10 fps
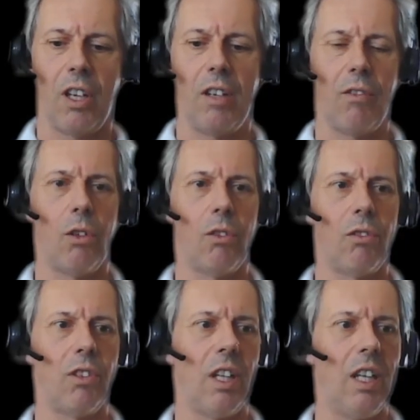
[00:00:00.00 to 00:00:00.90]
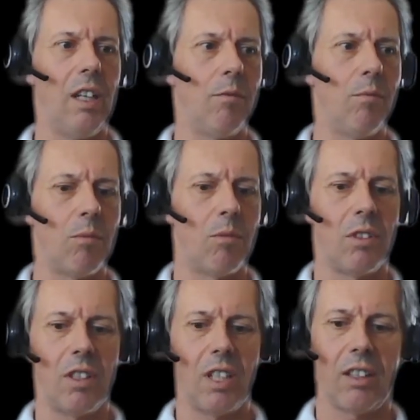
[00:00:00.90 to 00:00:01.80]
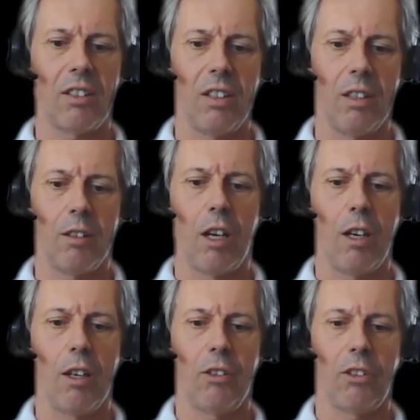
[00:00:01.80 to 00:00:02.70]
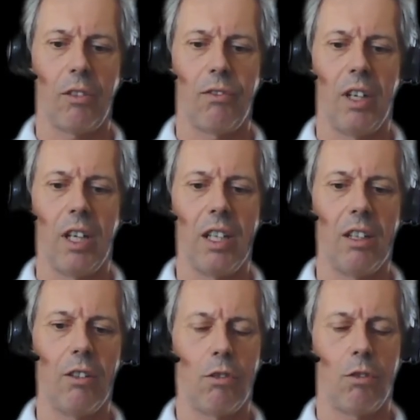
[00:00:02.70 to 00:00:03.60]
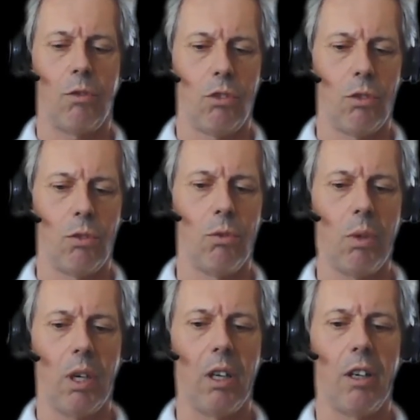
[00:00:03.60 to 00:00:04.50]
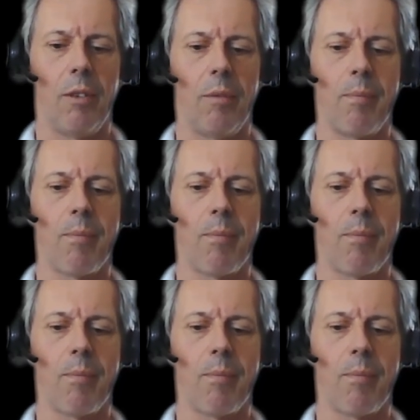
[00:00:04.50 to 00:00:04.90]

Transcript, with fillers: involved in detecting uh, stuff related to um,